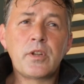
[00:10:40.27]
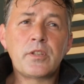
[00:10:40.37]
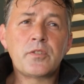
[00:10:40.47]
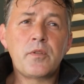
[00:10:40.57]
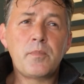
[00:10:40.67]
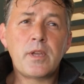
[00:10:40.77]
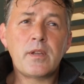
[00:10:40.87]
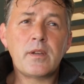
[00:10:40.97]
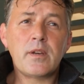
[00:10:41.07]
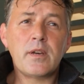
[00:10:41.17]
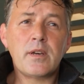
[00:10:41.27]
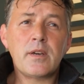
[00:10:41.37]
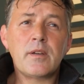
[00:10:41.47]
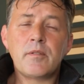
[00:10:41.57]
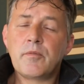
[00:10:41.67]
at swimming,
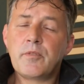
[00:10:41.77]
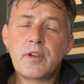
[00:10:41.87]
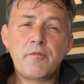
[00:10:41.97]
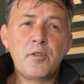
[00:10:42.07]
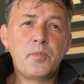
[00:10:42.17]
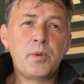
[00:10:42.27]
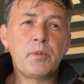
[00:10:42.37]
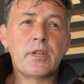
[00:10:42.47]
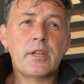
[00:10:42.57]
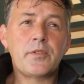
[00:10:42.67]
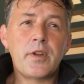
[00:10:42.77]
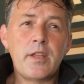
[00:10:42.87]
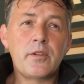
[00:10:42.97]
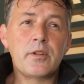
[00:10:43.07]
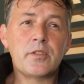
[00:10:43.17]
very few people get
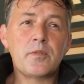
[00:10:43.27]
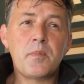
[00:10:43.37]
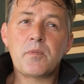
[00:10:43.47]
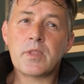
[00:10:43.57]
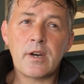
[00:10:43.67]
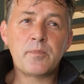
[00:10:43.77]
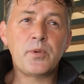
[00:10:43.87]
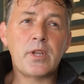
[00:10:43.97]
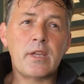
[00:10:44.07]
really good at swimming without putting